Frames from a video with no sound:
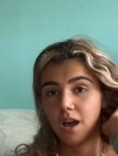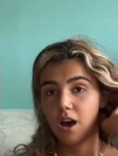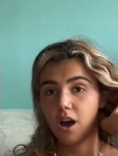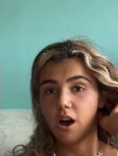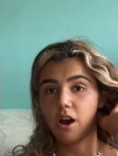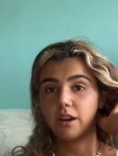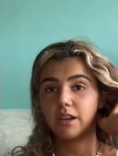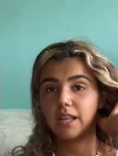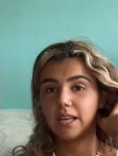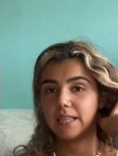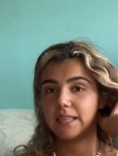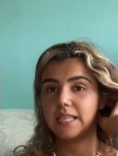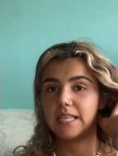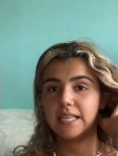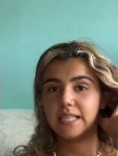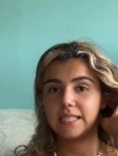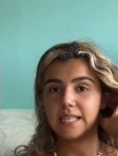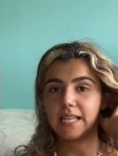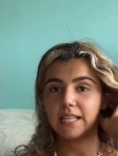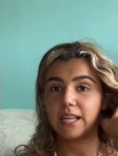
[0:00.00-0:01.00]
unlike
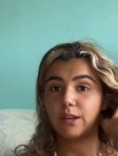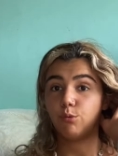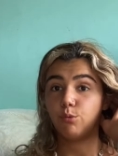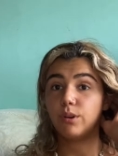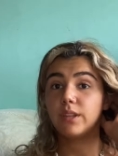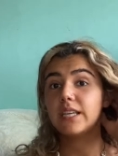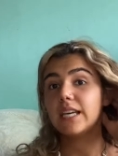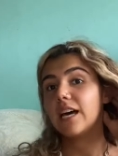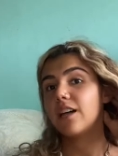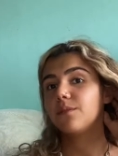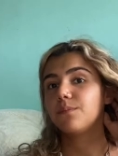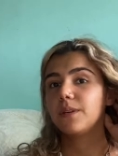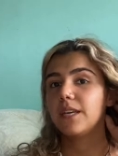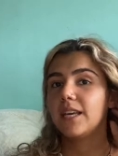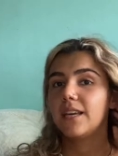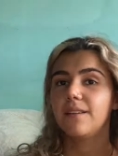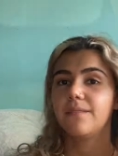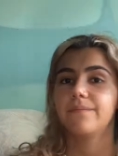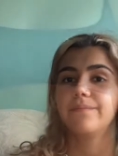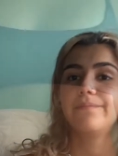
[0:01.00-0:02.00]
these that like really held me
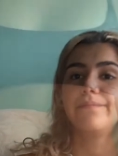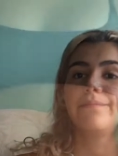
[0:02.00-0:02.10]
in.